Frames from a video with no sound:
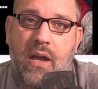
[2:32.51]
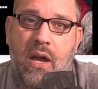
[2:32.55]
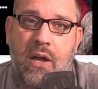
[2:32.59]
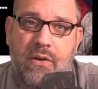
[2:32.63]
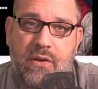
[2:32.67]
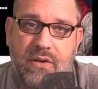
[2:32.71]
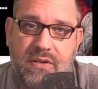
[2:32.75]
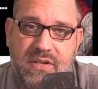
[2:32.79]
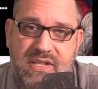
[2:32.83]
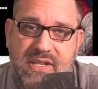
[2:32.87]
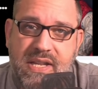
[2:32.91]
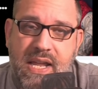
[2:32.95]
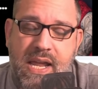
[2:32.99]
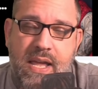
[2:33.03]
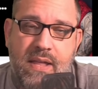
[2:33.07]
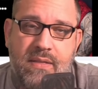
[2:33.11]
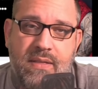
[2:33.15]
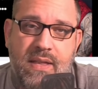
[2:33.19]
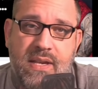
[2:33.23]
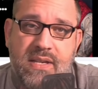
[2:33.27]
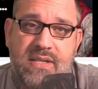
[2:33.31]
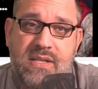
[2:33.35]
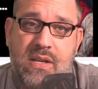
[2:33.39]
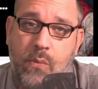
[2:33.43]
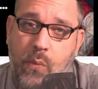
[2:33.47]
understand
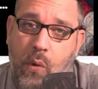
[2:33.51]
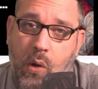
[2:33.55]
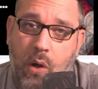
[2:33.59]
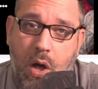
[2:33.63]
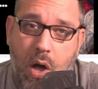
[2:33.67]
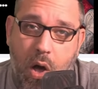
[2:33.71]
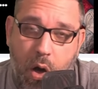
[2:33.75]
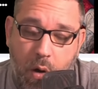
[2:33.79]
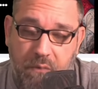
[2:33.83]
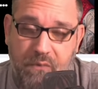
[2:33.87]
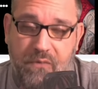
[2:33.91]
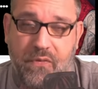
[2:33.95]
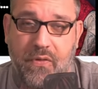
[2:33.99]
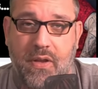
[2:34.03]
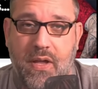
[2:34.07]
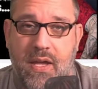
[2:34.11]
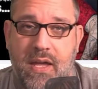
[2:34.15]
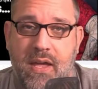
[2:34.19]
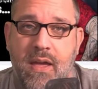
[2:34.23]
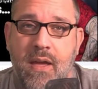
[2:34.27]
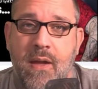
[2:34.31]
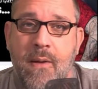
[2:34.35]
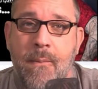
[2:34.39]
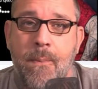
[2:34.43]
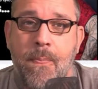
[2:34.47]
this and will hopefully